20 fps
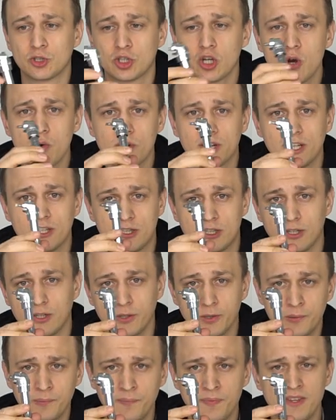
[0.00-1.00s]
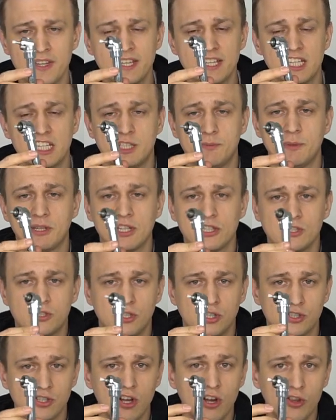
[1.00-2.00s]
showing it to you is because
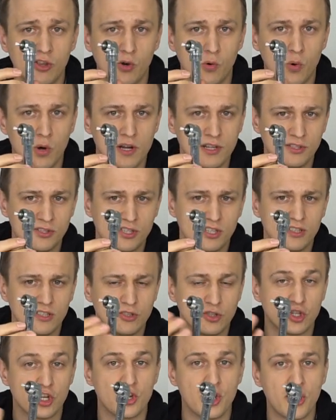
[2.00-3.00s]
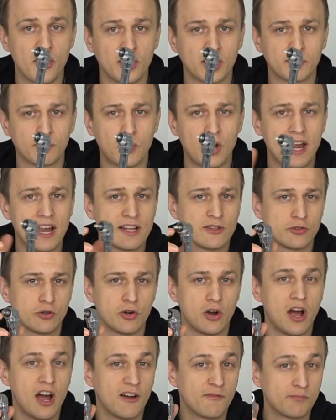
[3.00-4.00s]
there's other ones, generic brands
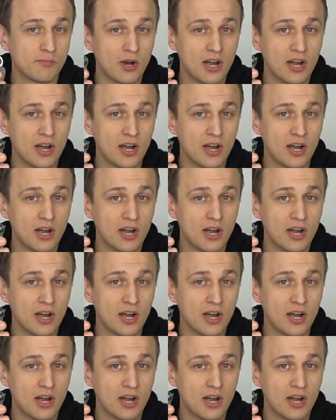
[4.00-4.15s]
or off